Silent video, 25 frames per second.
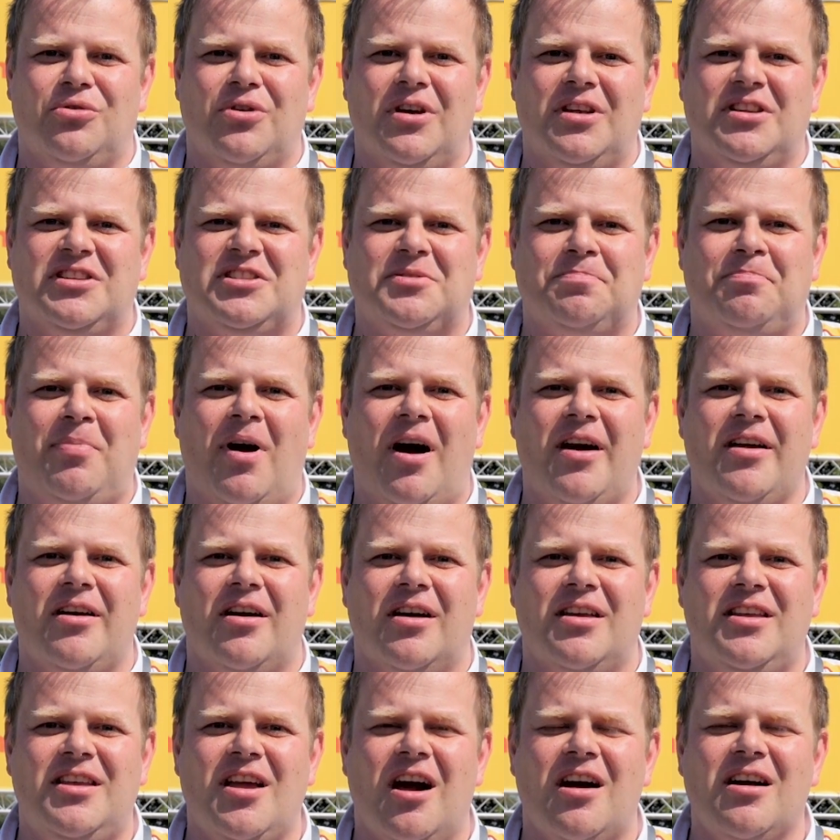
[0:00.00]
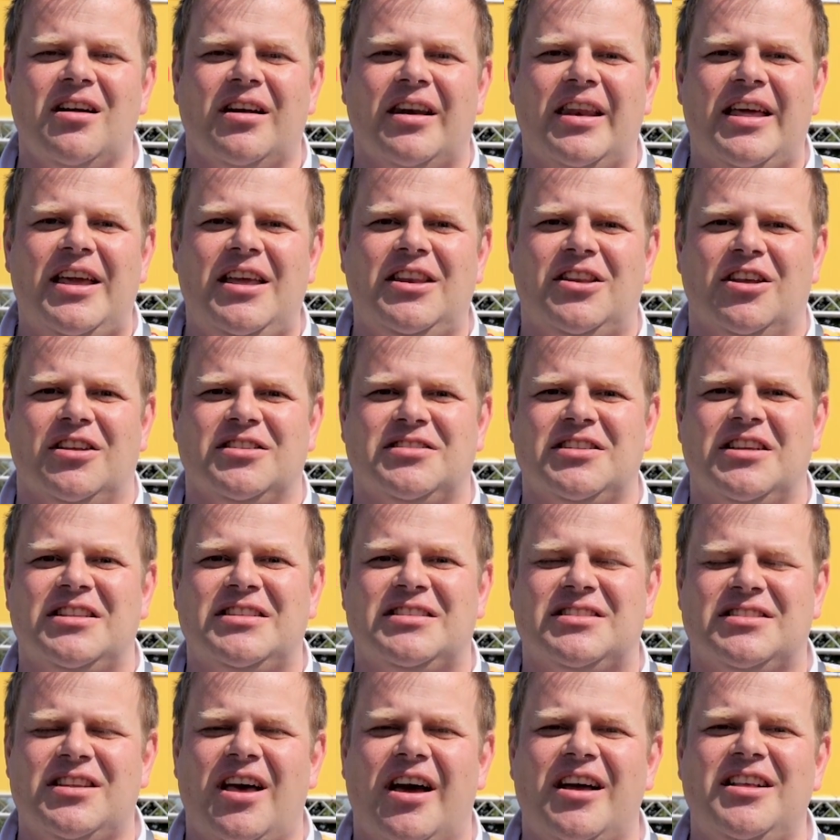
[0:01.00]
to inspire young leaders
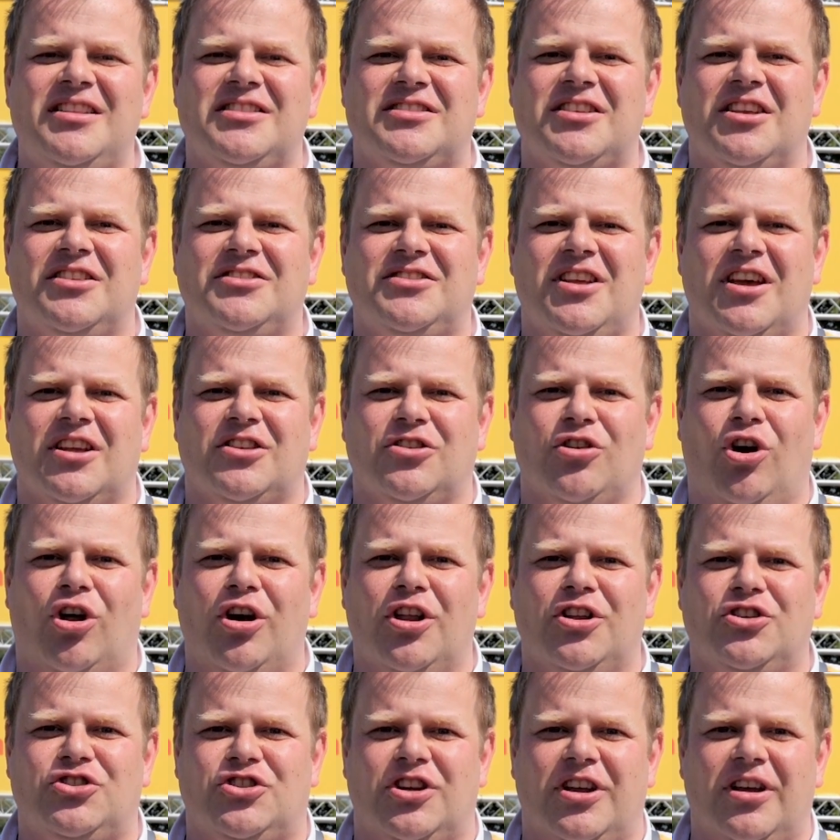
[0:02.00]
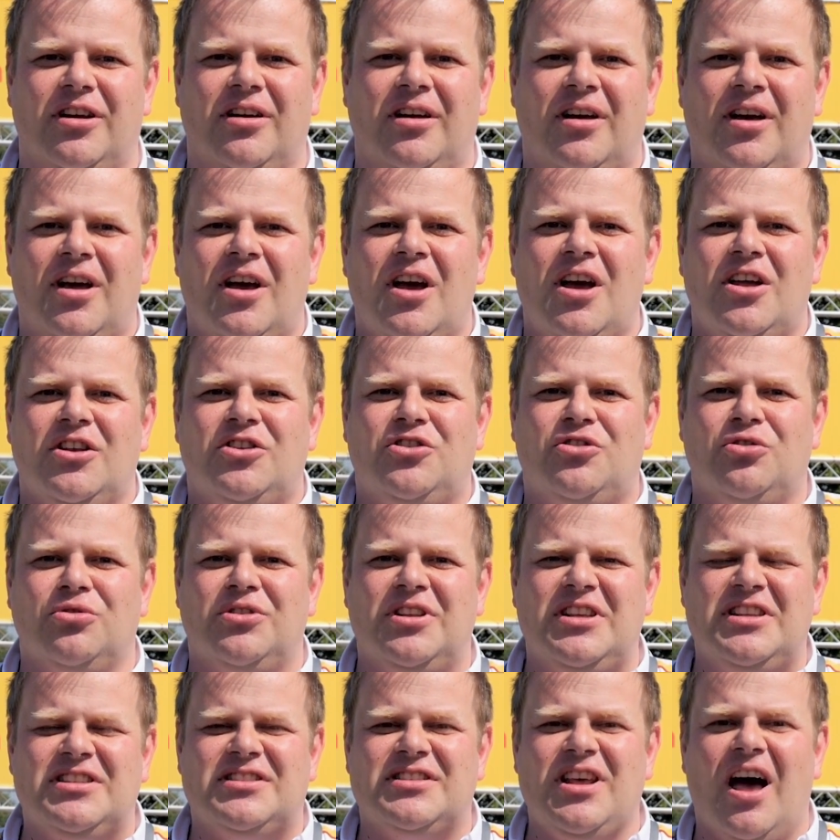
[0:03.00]
in science and technology to
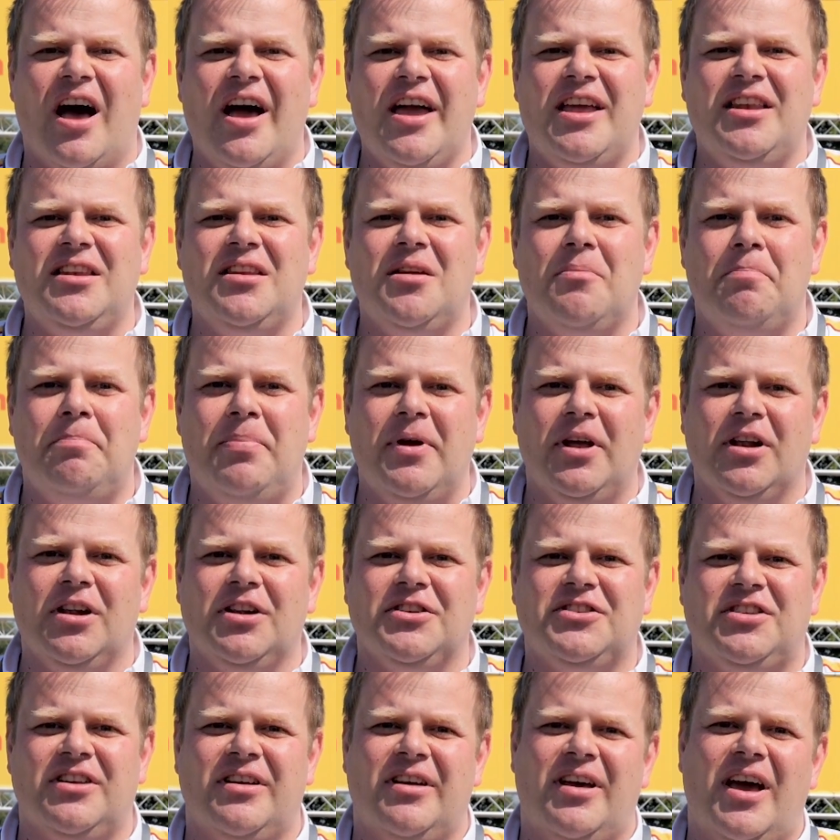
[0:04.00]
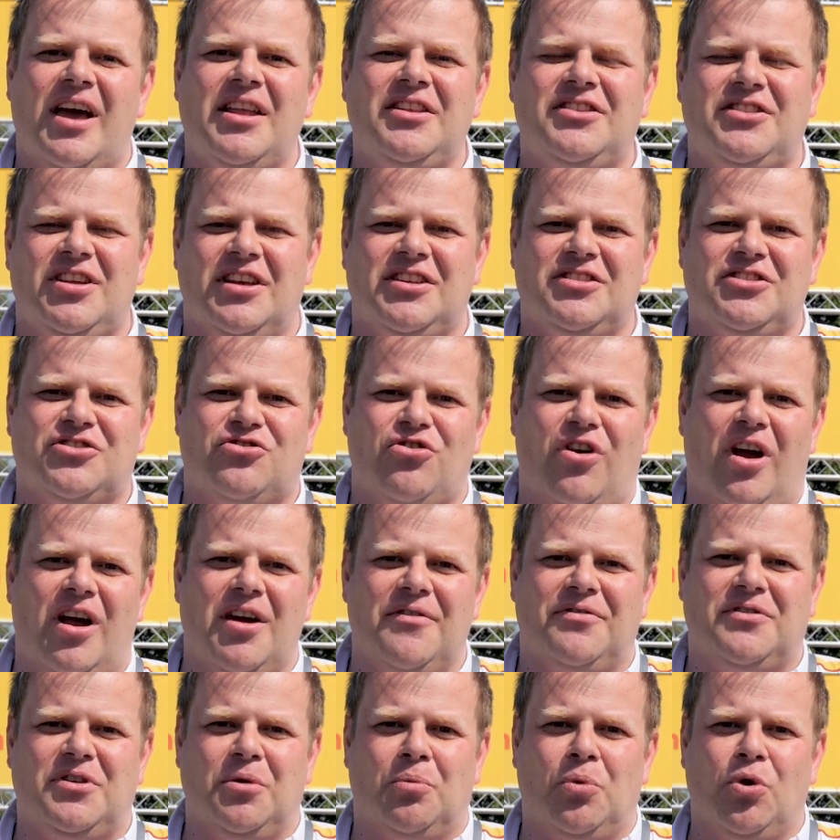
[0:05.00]
design, build and test
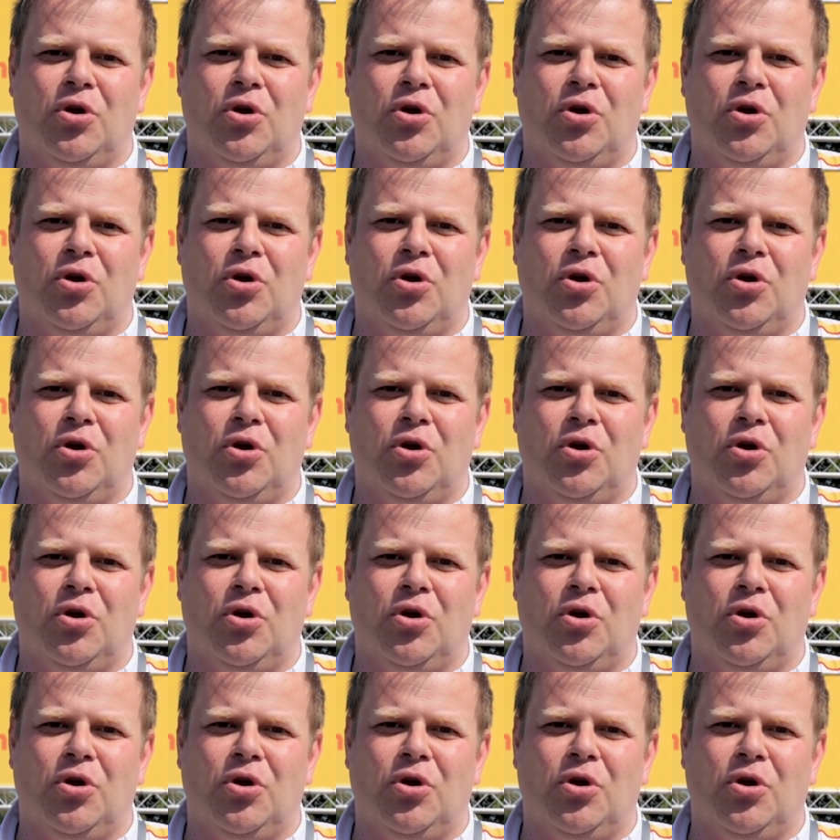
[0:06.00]
drive the